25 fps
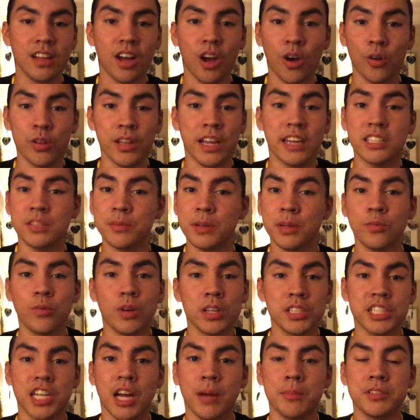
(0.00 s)
Only had to be one
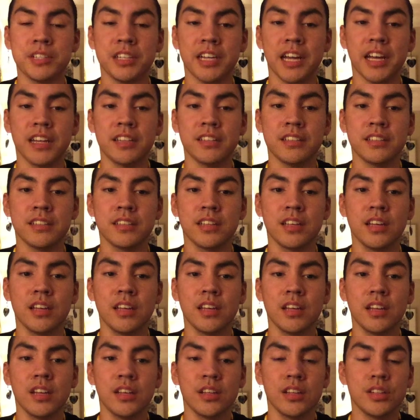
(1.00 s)
chapter ahead."
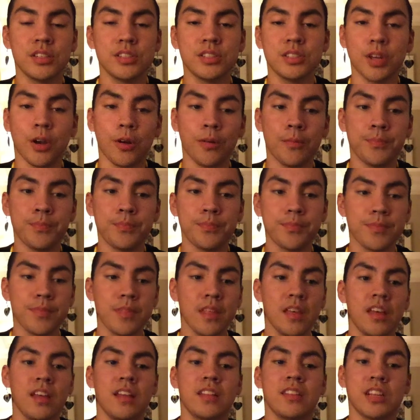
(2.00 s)
So
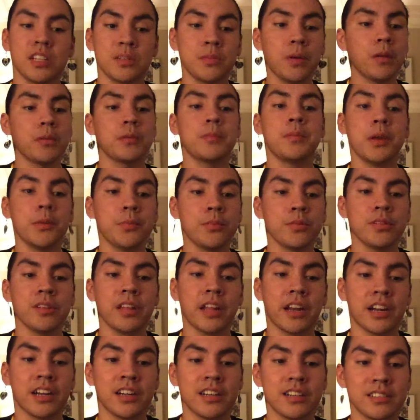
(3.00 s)
there's probably people that
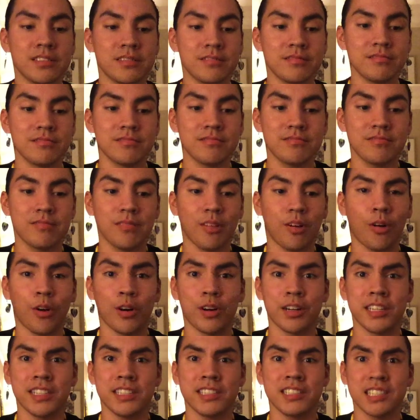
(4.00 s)
are
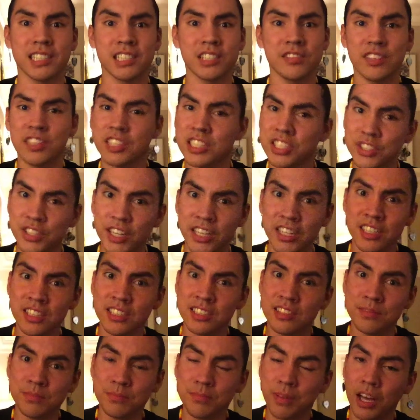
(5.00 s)
already six-figure traders
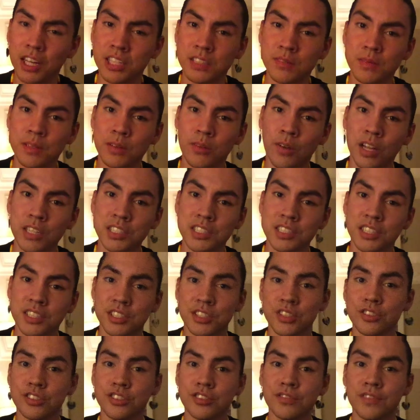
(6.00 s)
possibly watching this
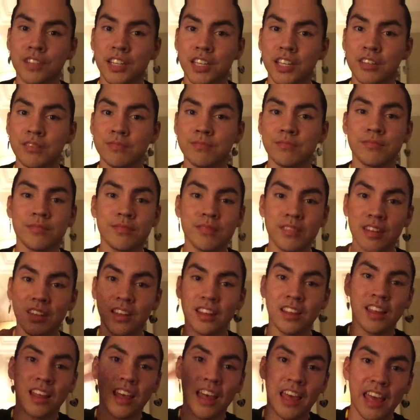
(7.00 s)
YouTube video.
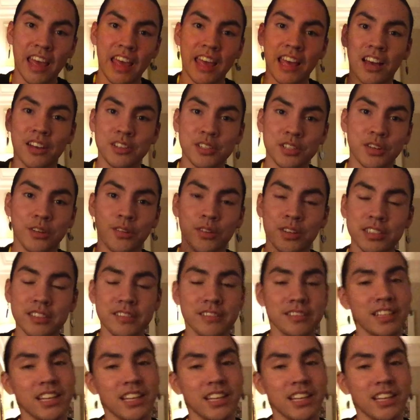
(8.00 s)
Hey, how's it going?